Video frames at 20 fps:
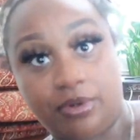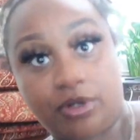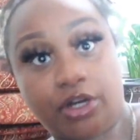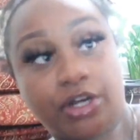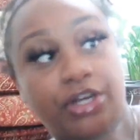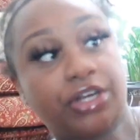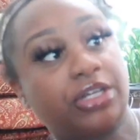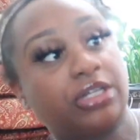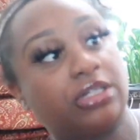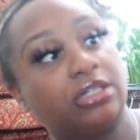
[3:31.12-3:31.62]
of
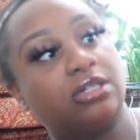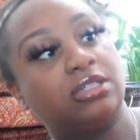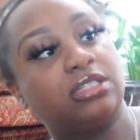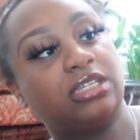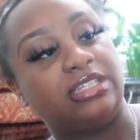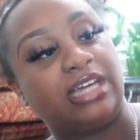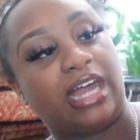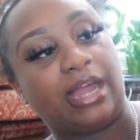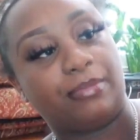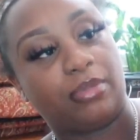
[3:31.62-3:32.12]
curls,
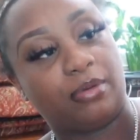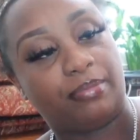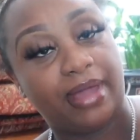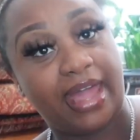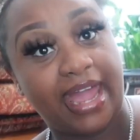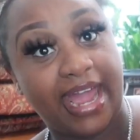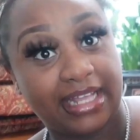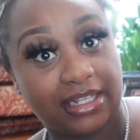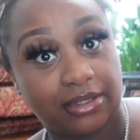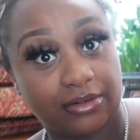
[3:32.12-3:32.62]
these type of
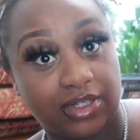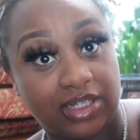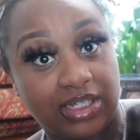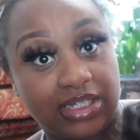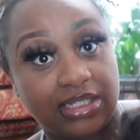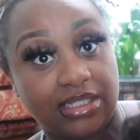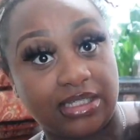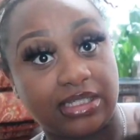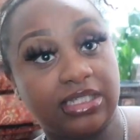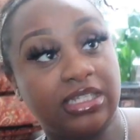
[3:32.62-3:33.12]

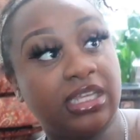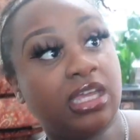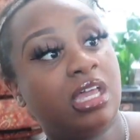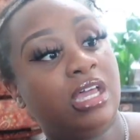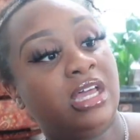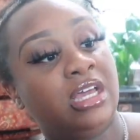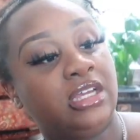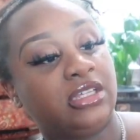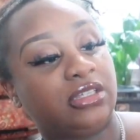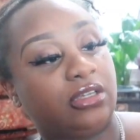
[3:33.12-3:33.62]
patterns.
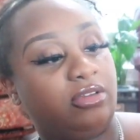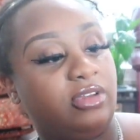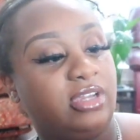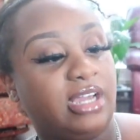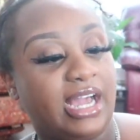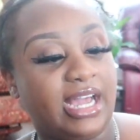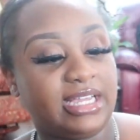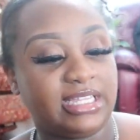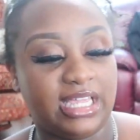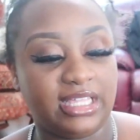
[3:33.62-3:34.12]
So you
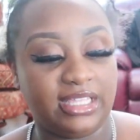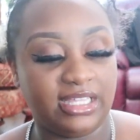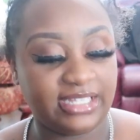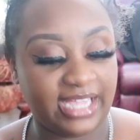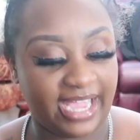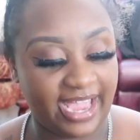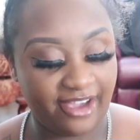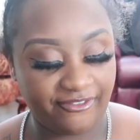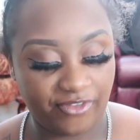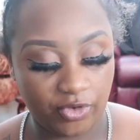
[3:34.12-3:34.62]
got, and it's
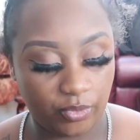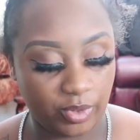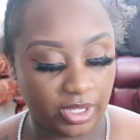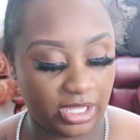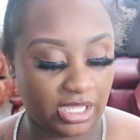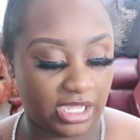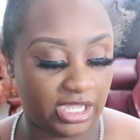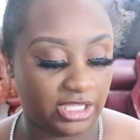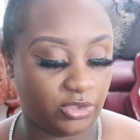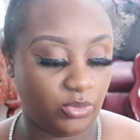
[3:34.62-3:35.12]
half a
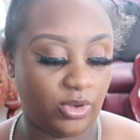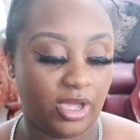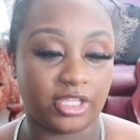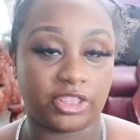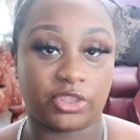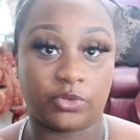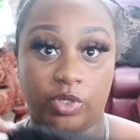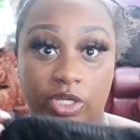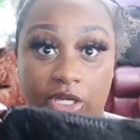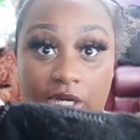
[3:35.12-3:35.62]
wig. It do
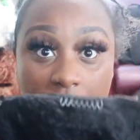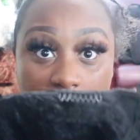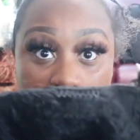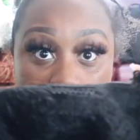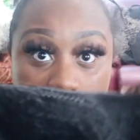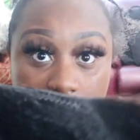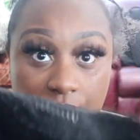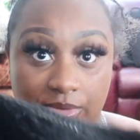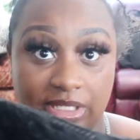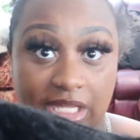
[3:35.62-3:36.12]
have 3
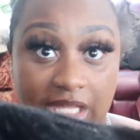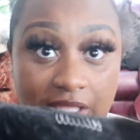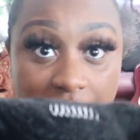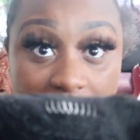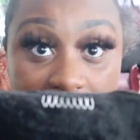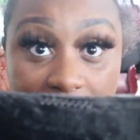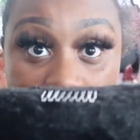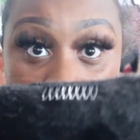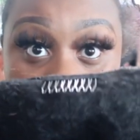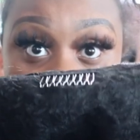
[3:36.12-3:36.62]
combs in the
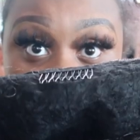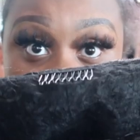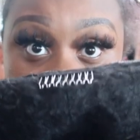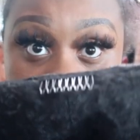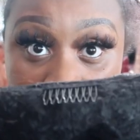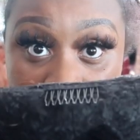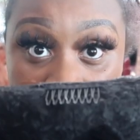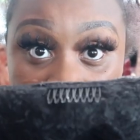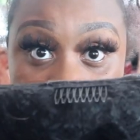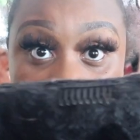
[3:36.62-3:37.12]

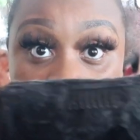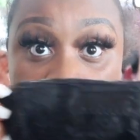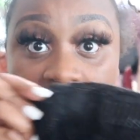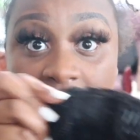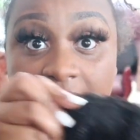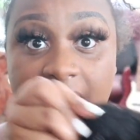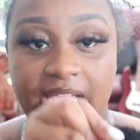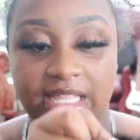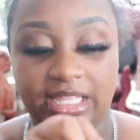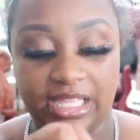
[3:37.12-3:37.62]
front,
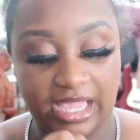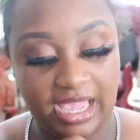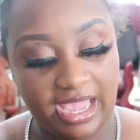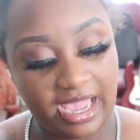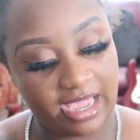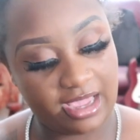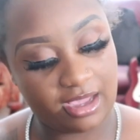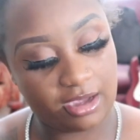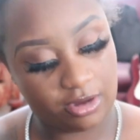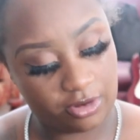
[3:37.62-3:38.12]
and it
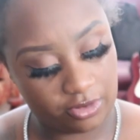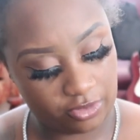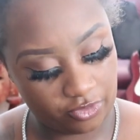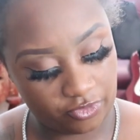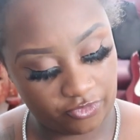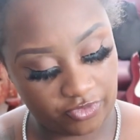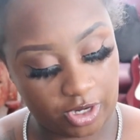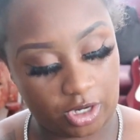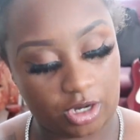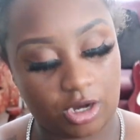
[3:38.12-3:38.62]

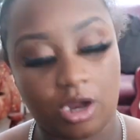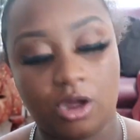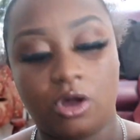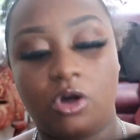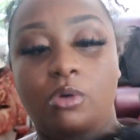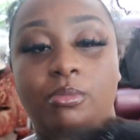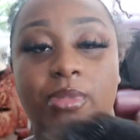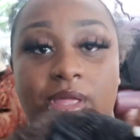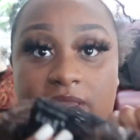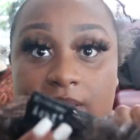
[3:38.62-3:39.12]
have a
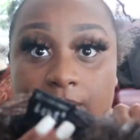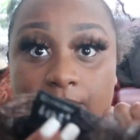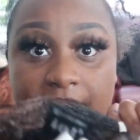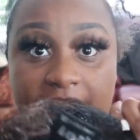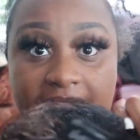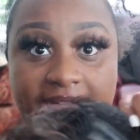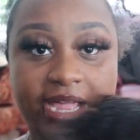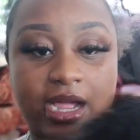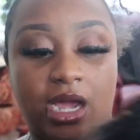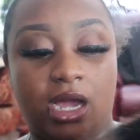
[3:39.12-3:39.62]
comb in the
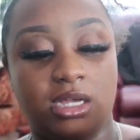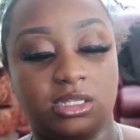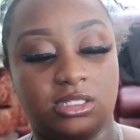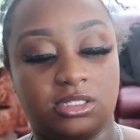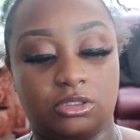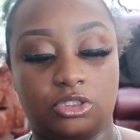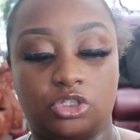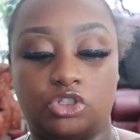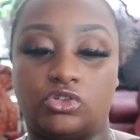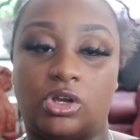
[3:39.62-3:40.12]
back,
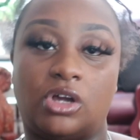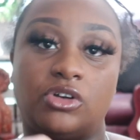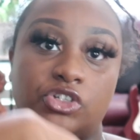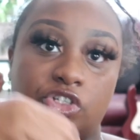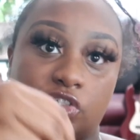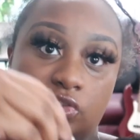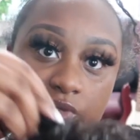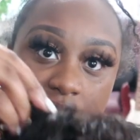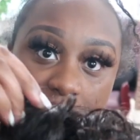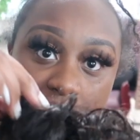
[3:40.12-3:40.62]
also the
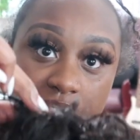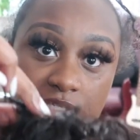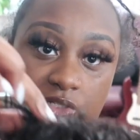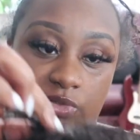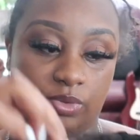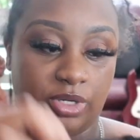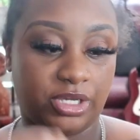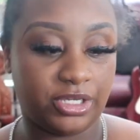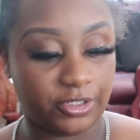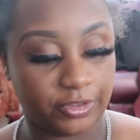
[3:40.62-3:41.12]
drawstring as
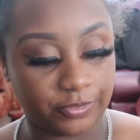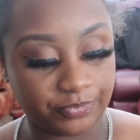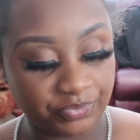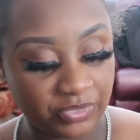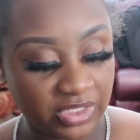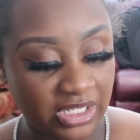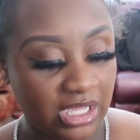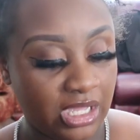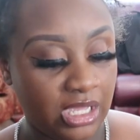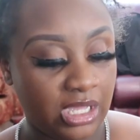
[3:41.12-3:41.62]
well.
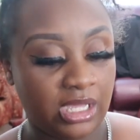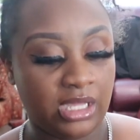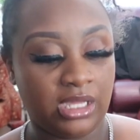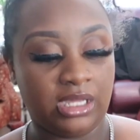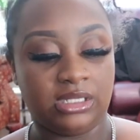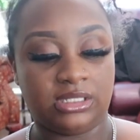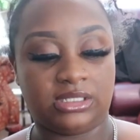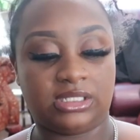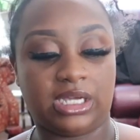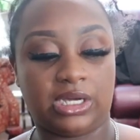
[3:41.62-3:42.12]

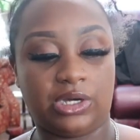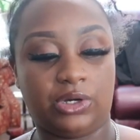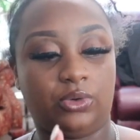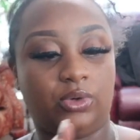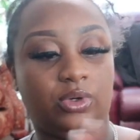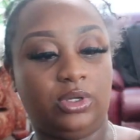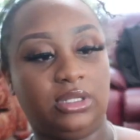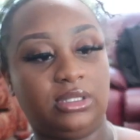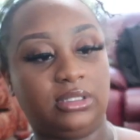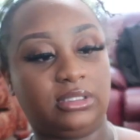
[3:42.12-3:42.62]

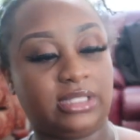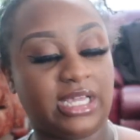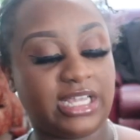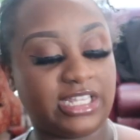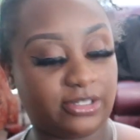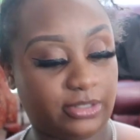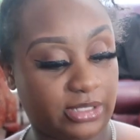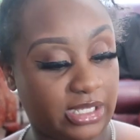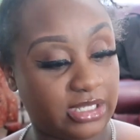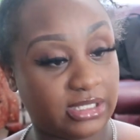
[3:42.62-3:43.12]
So
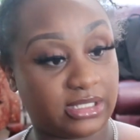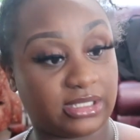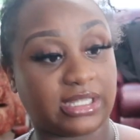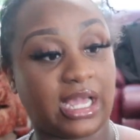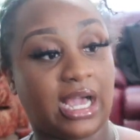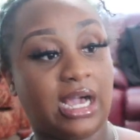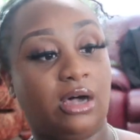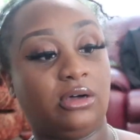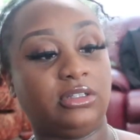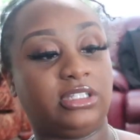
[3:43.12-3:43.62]
let's
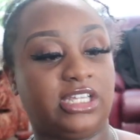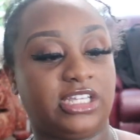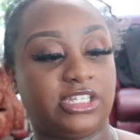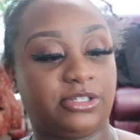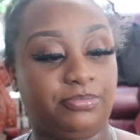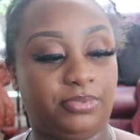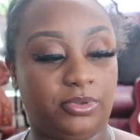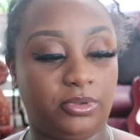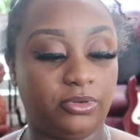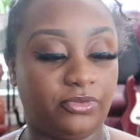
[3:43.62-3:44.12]
install this
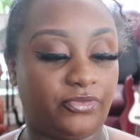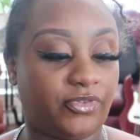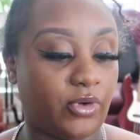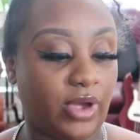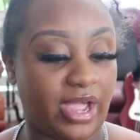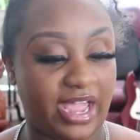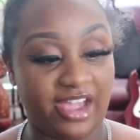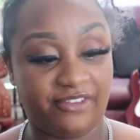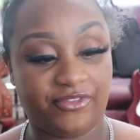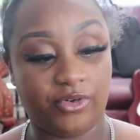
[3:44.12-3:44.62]
beautiful
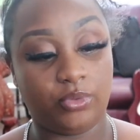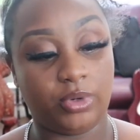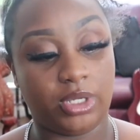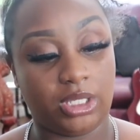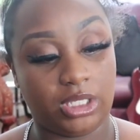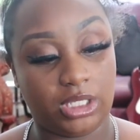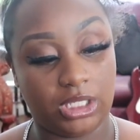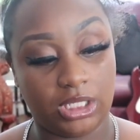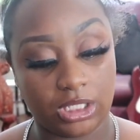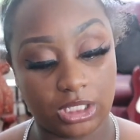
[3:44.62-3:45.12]
half a
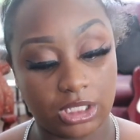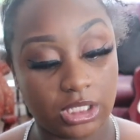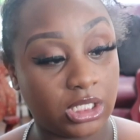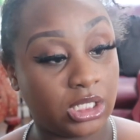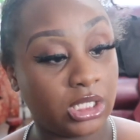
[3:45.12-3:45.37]
wig